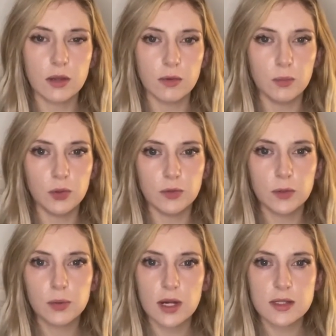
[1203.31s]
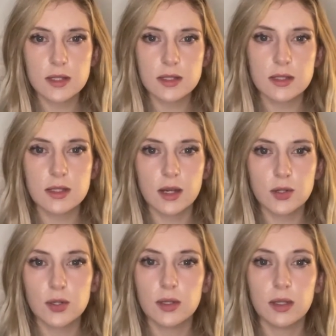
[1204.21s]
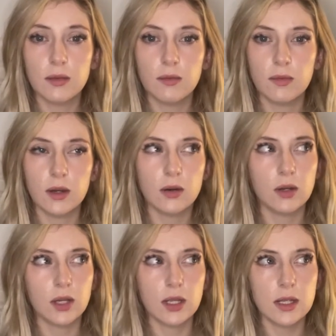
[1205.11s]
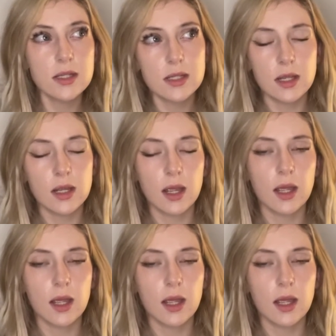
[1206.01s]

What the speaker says: the removal process is actually very easy